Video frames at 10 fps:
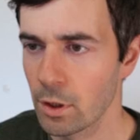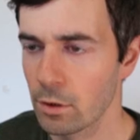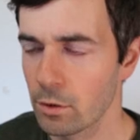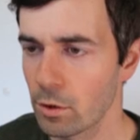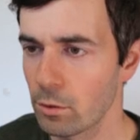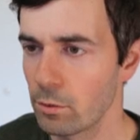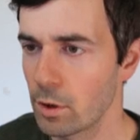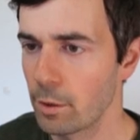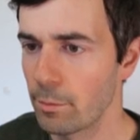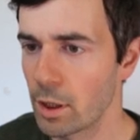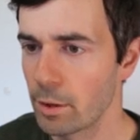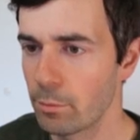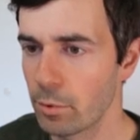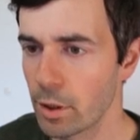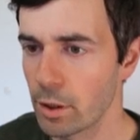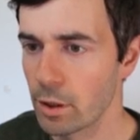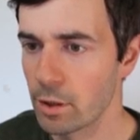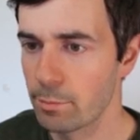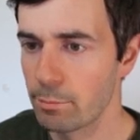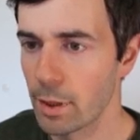So I might bring
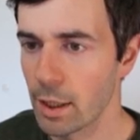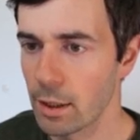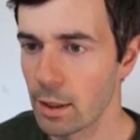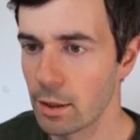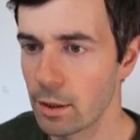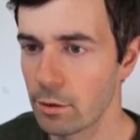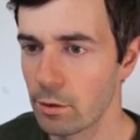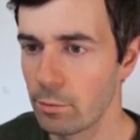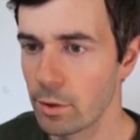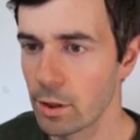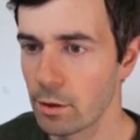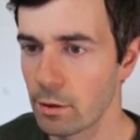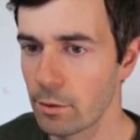this back a little bit.